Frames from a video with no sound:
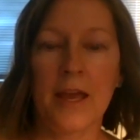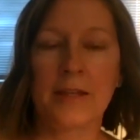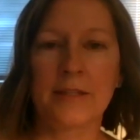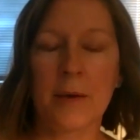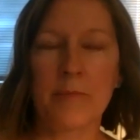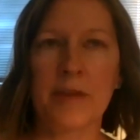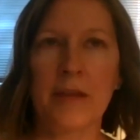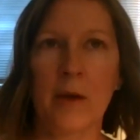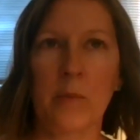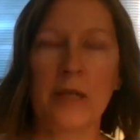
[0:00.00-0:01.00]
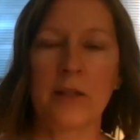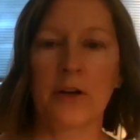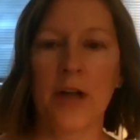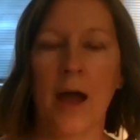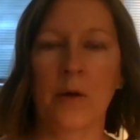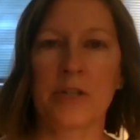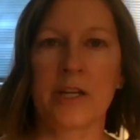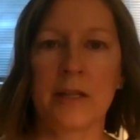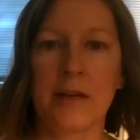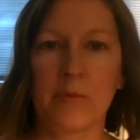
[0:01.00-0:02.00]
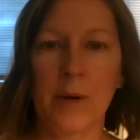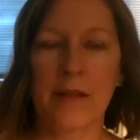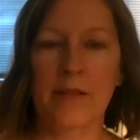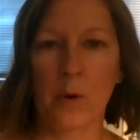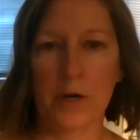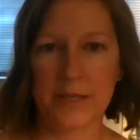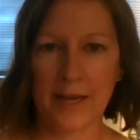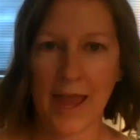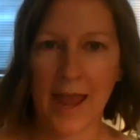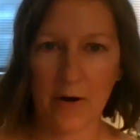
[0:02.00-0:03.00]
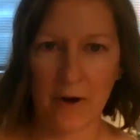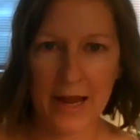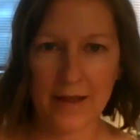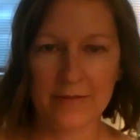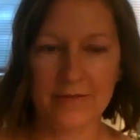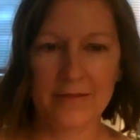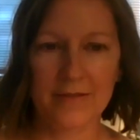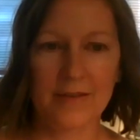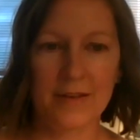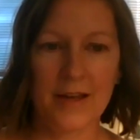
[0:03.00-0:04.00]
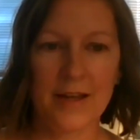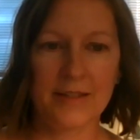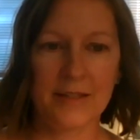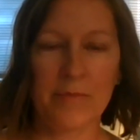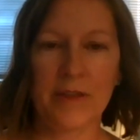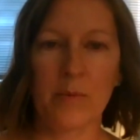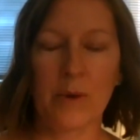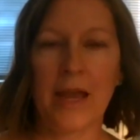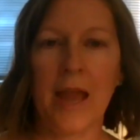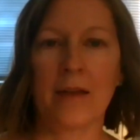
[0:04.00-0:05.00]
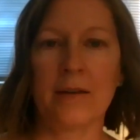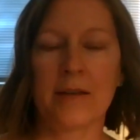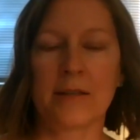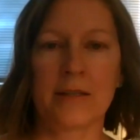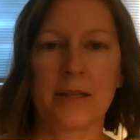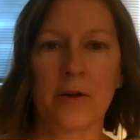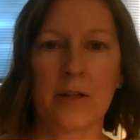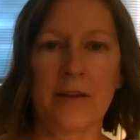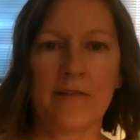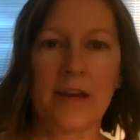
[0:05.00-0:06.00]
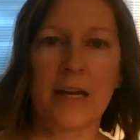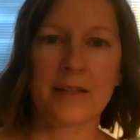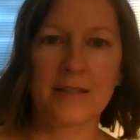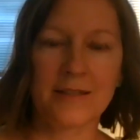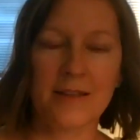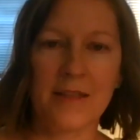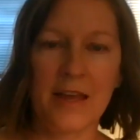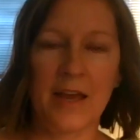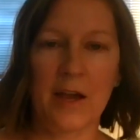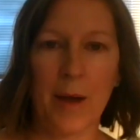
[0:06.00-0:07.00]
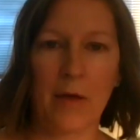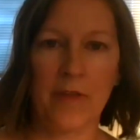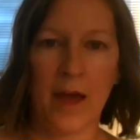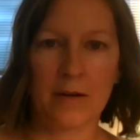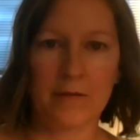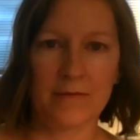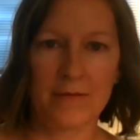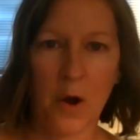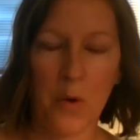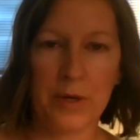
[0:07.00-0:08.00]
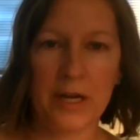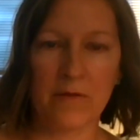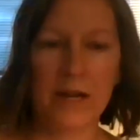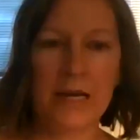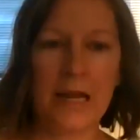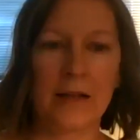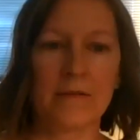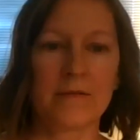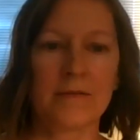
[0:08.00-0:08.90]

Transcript: It's something that we learn how to live with or to carry. It's something we can't necessarily fix, thinking about that opening reading.